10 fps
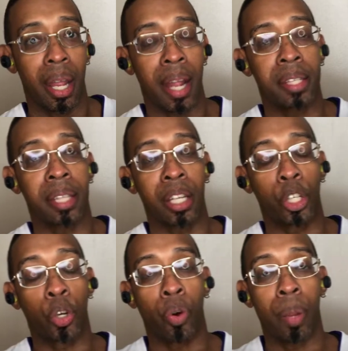it's in
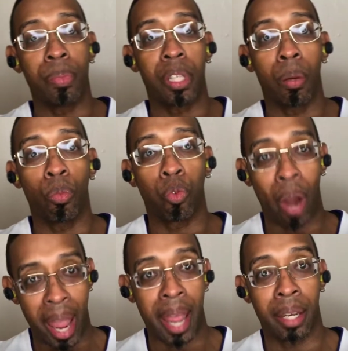crimson
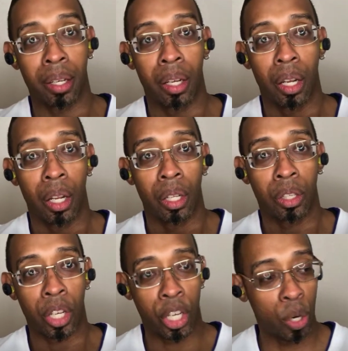red,
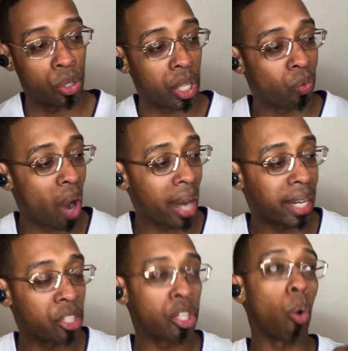the Houston Rockets.